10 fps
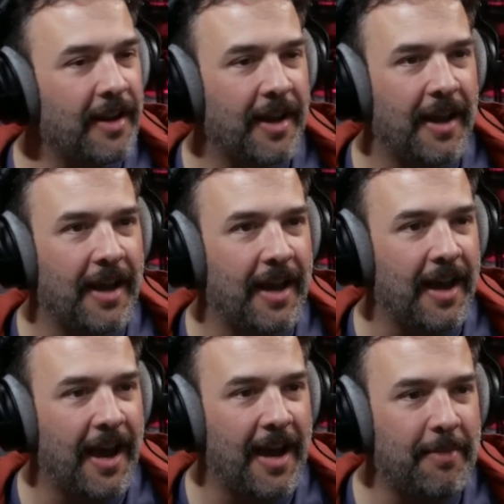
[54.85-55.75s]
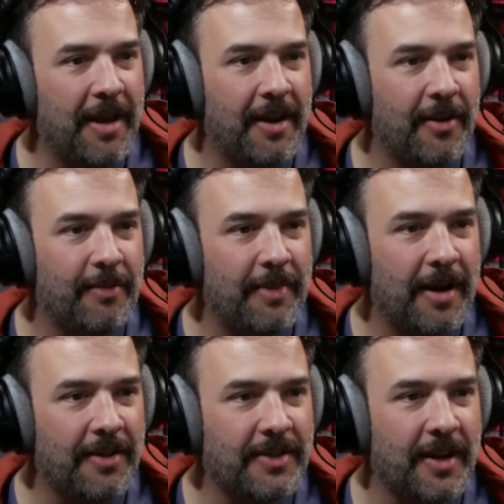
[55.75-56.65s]
I'm at home.
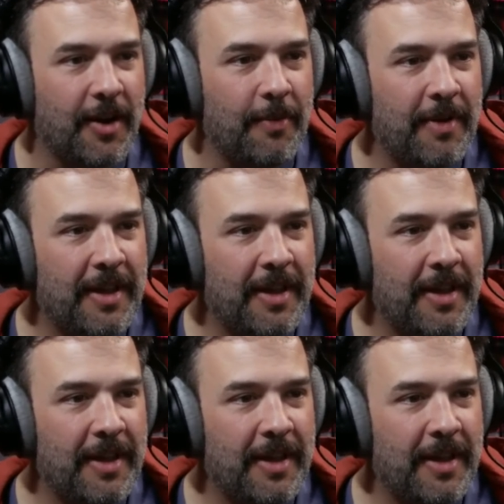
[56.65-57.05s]
Meredith's at home.